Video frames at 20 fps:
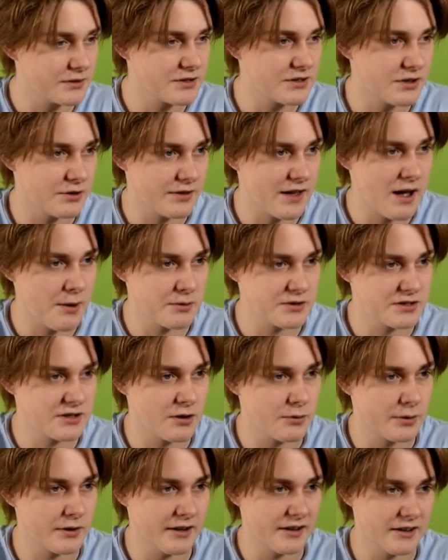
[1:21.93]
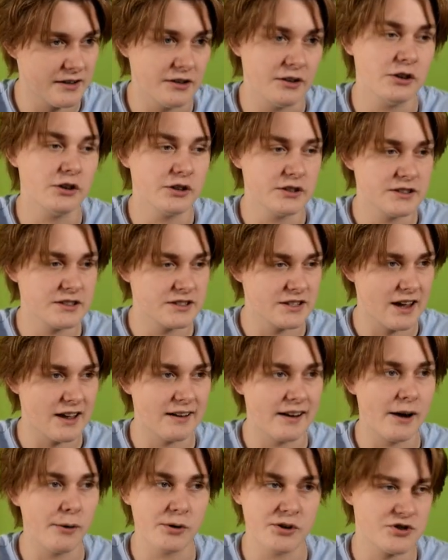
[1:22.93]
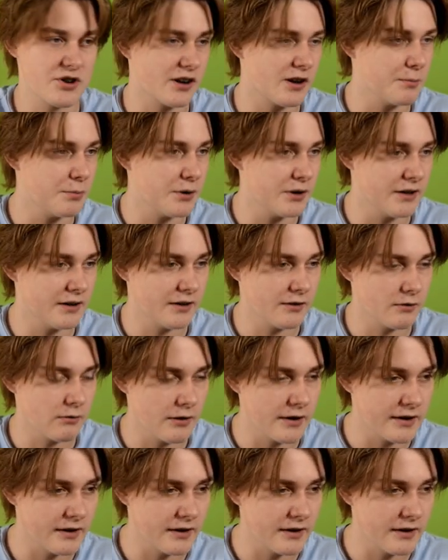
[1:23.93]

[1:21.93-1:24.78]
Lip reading: So that one's going in good set. I wish I could put it in great.